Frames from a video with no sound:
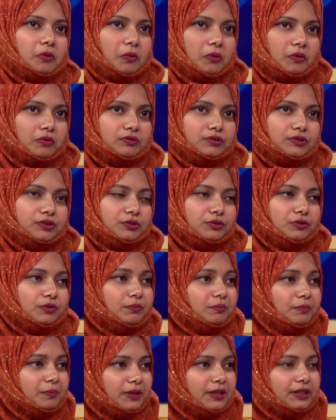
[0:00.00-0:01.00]
also
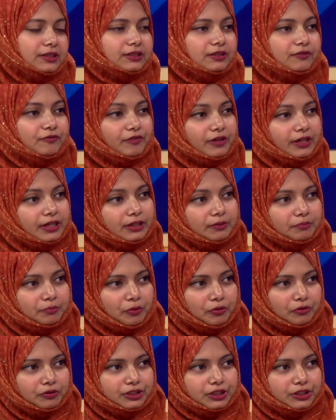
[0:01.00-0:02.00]
plays a very
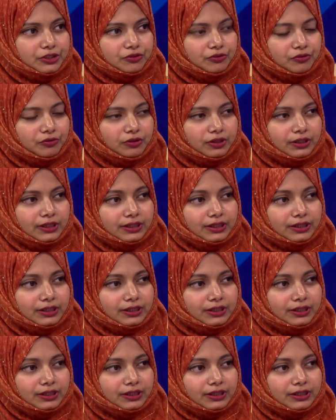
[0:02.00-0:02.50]
important role